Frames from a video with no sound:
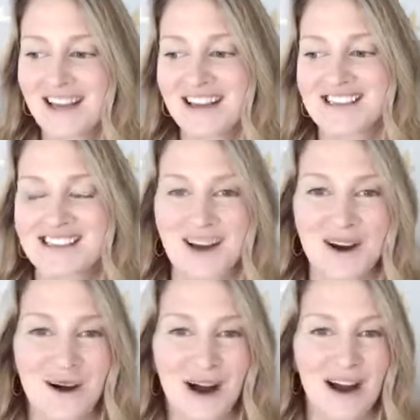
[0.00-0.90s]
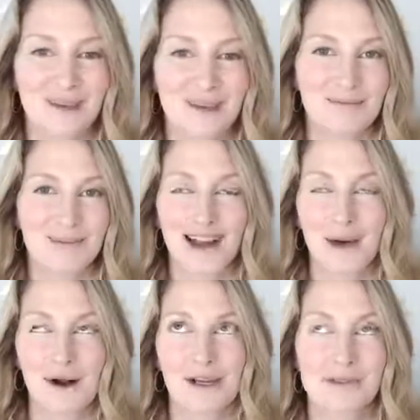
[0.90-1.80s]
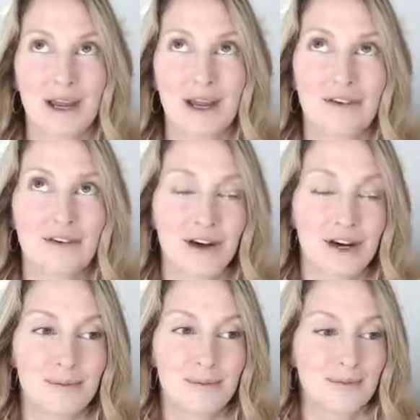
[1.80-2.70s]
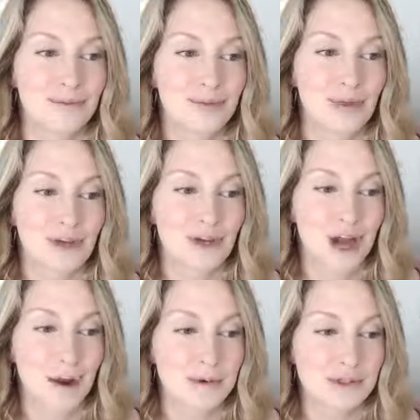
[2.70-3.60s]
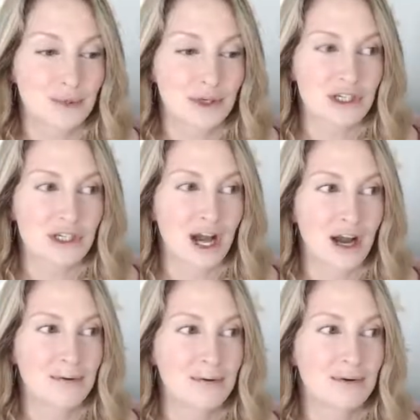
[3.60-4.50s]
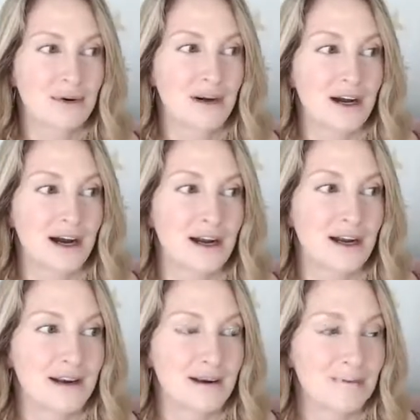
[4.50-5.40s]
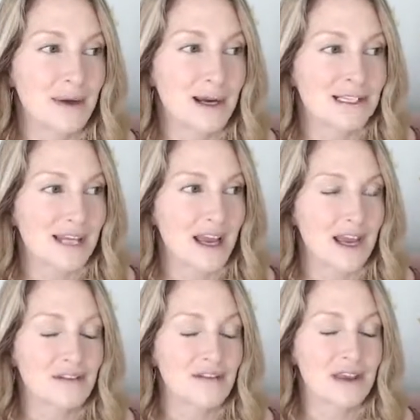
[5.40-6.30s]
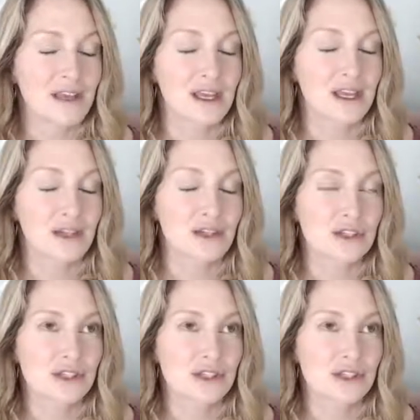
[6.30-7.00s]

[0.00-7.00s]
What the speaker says: So I walked away from the couples workshop on Monday feeling